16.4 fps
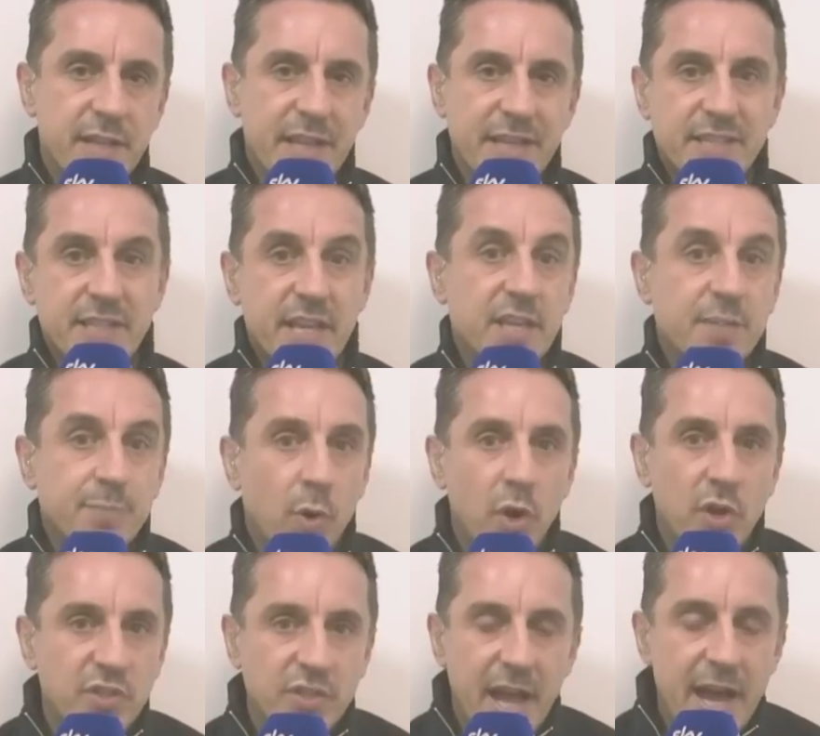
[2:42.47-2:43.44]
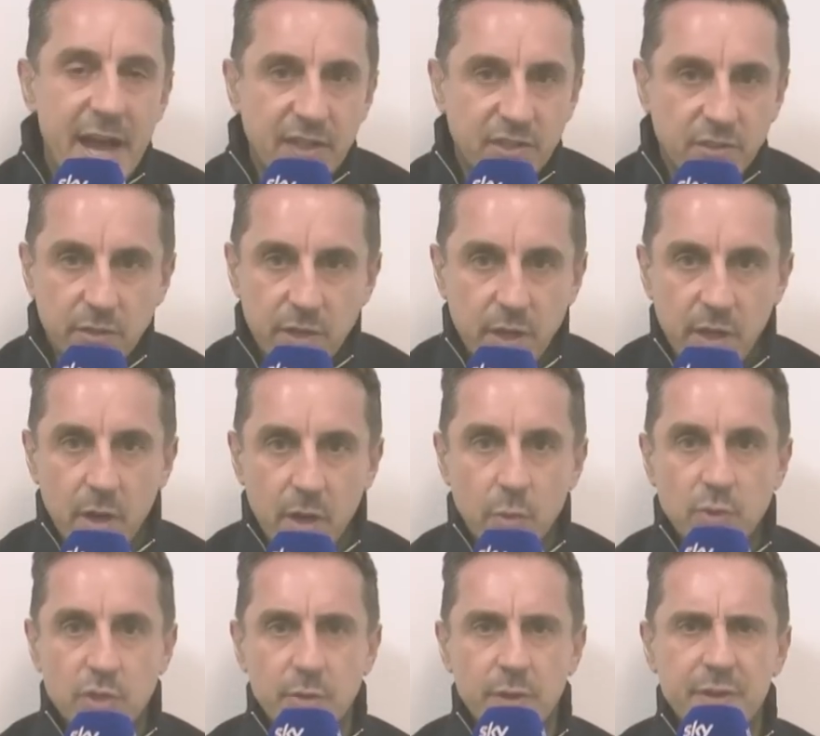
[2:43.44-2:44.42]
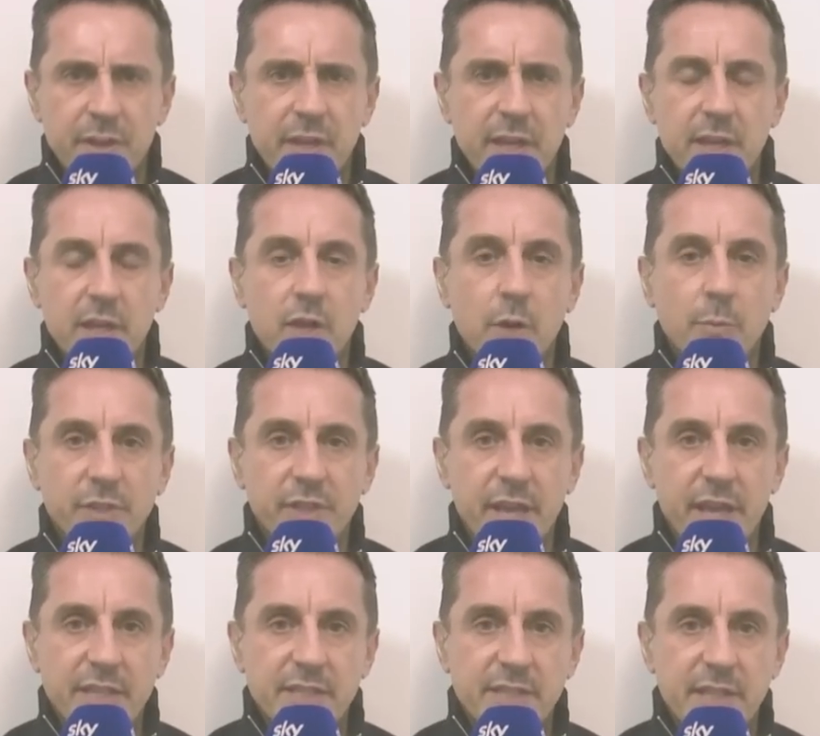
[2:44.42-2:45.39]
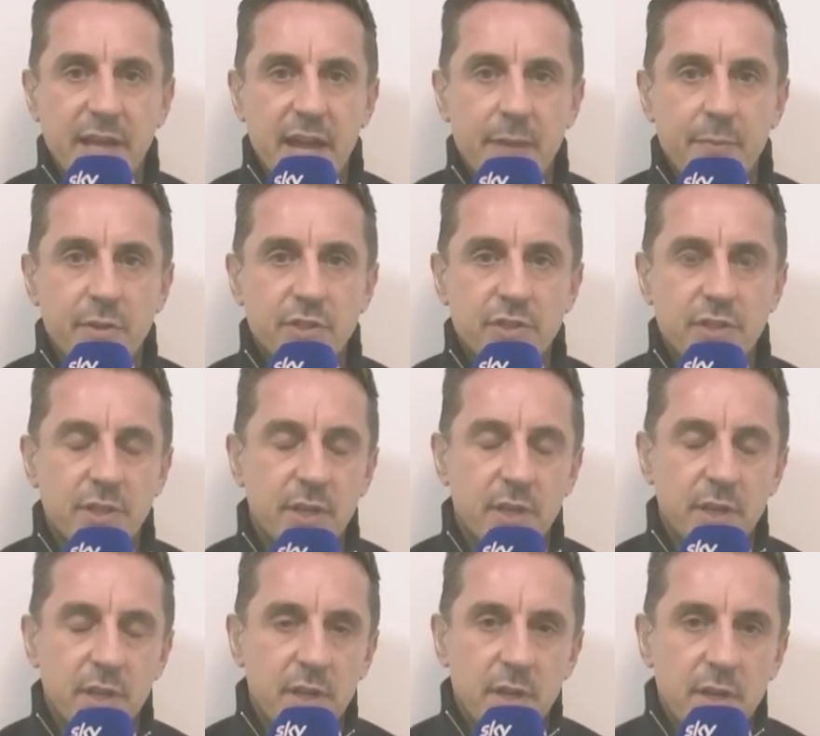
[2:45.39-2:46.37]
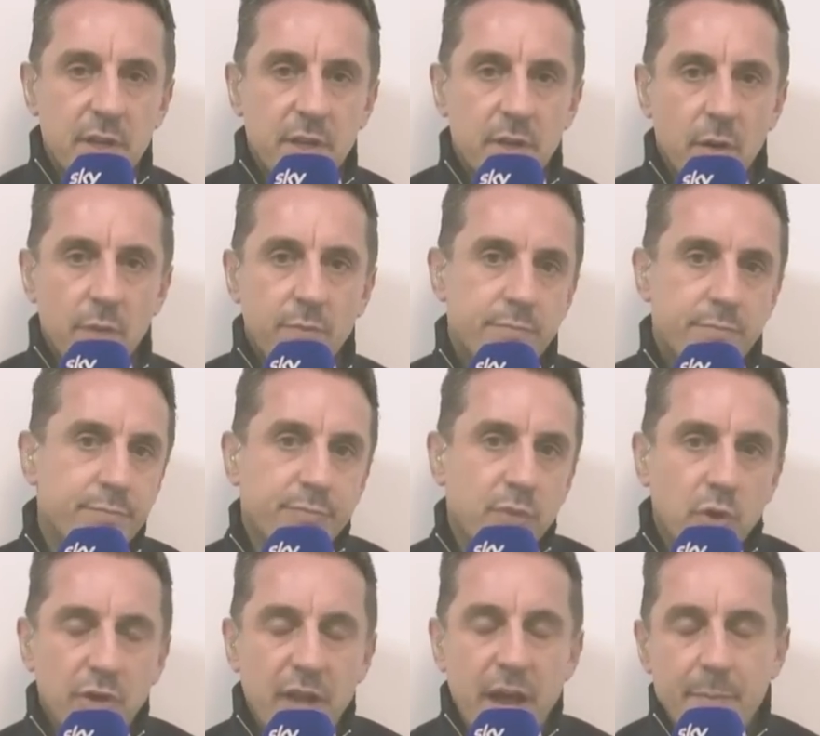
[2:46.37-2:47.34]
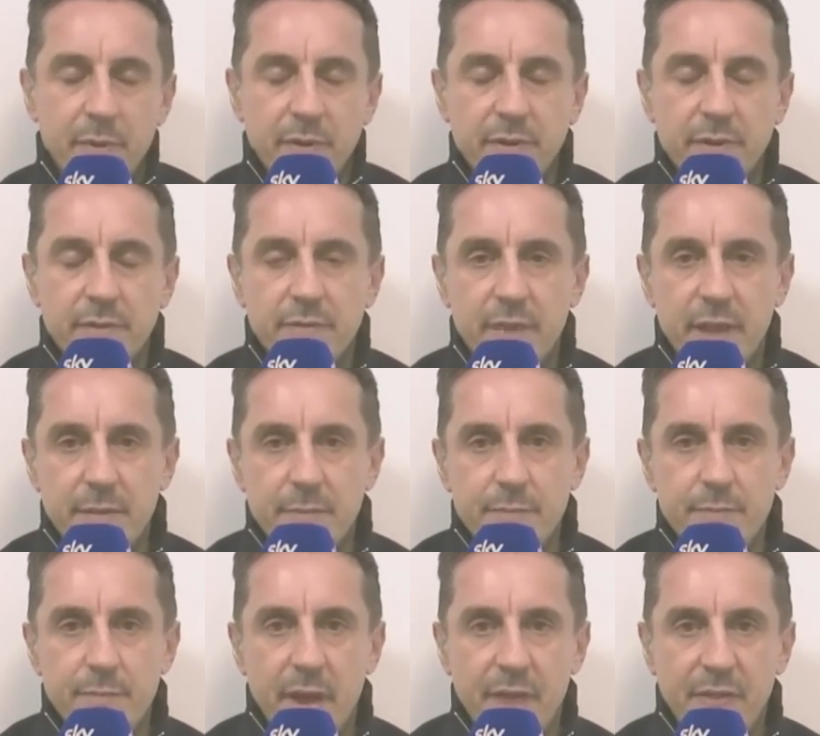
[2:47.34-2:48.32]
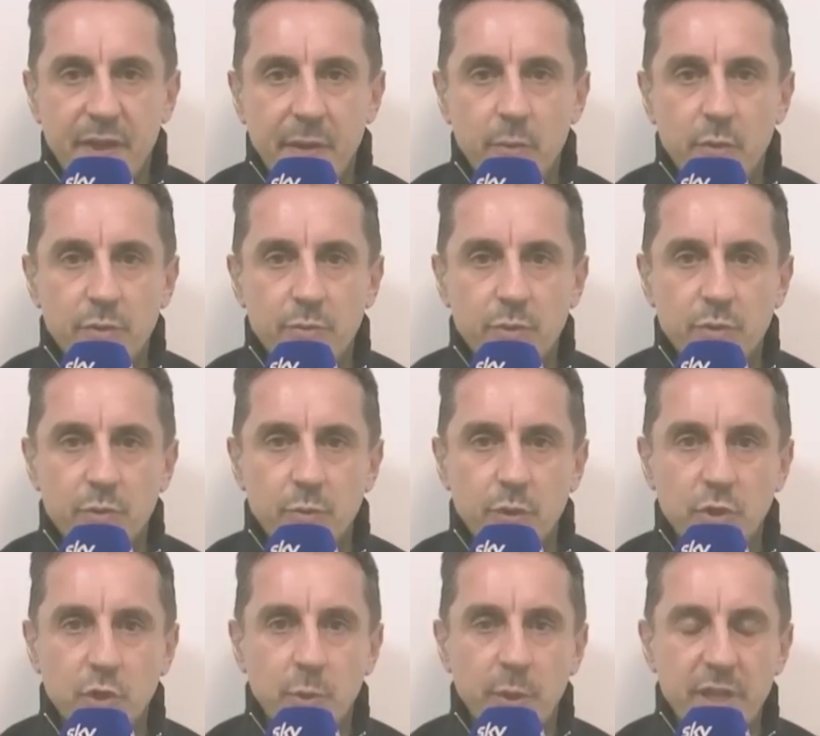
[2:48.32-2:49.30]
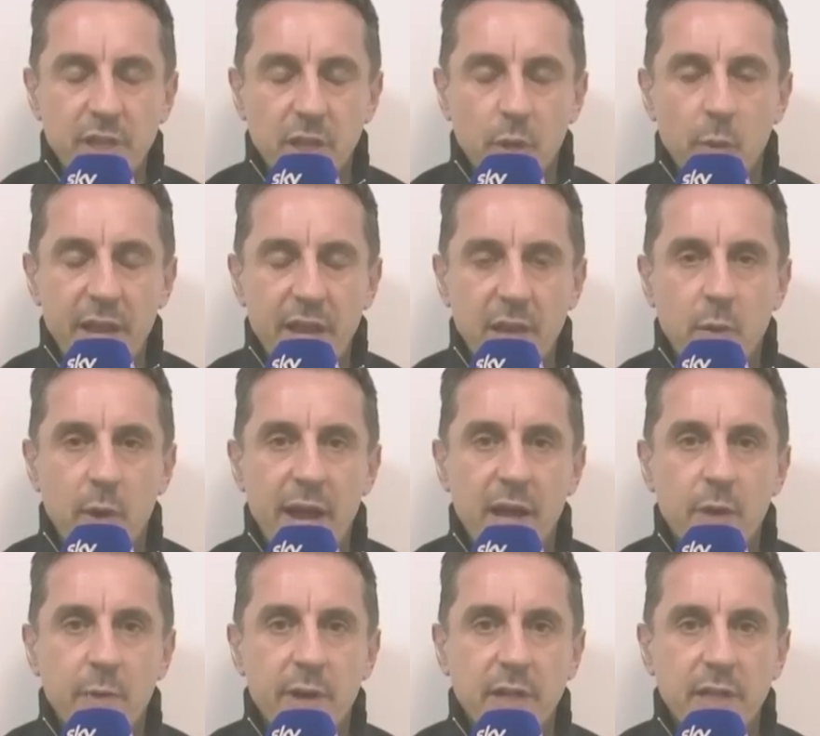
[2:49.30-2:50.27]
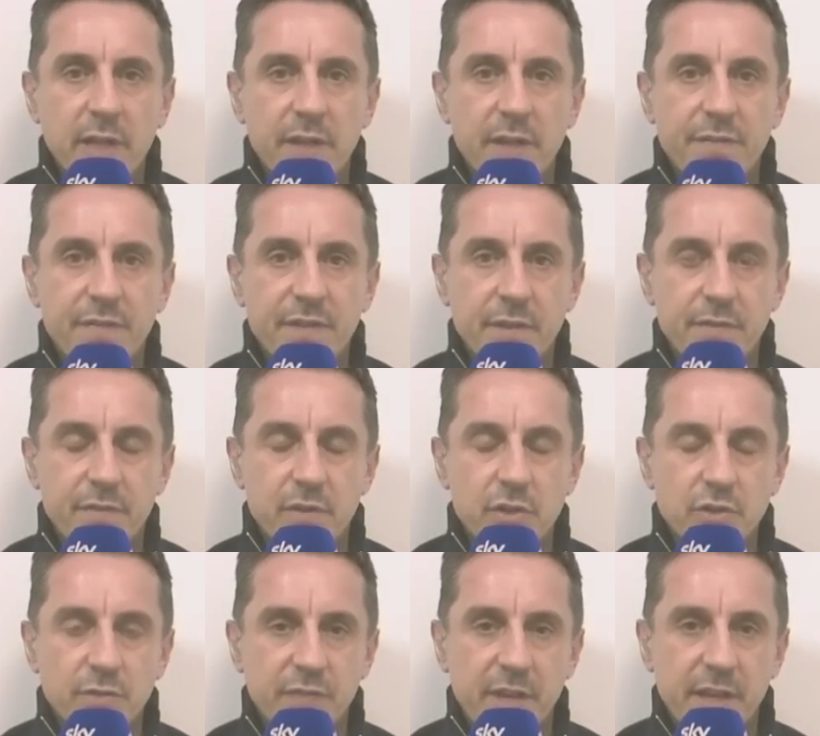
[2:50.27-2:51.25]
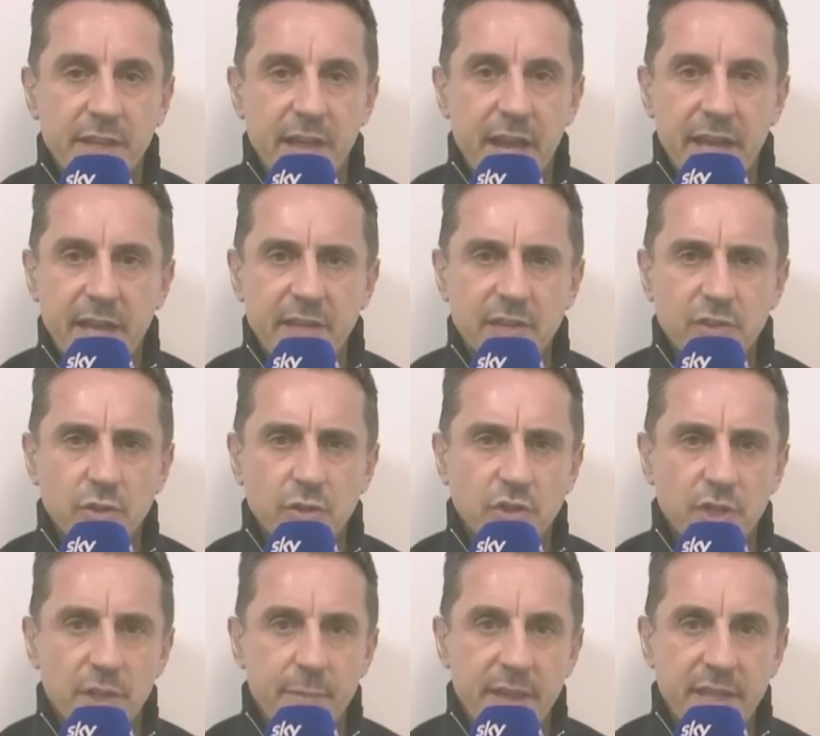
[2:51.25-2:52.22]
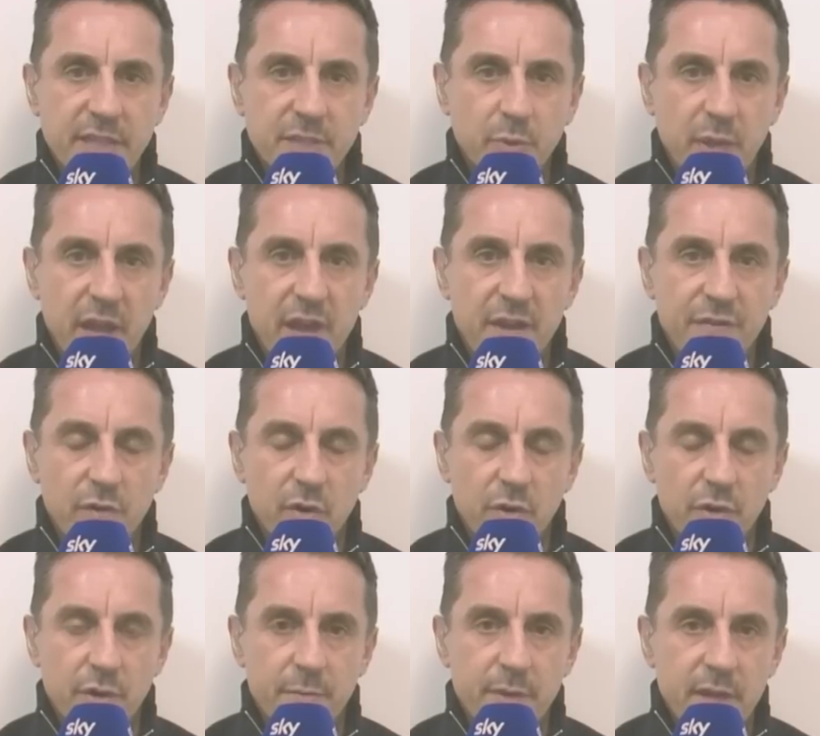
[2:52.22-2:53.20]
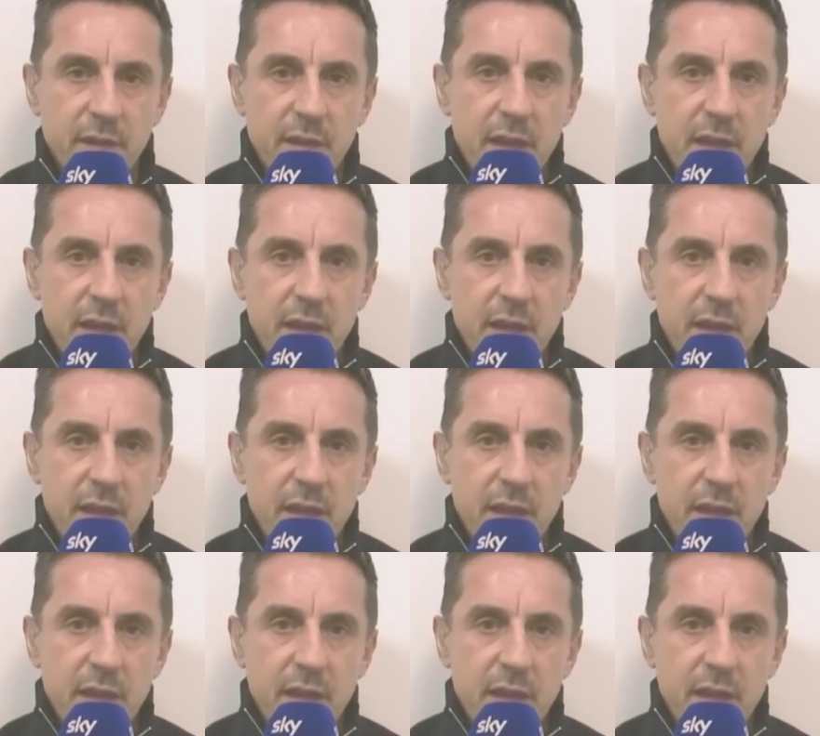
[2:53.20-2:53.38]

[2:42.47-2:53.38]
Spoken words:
6 points that Arsenal can go to, I think, in a couple of days' time, which, you know, could happen, then I think would dwindle away quite quickly if Virgil van Dijk, he's such an immense player for them.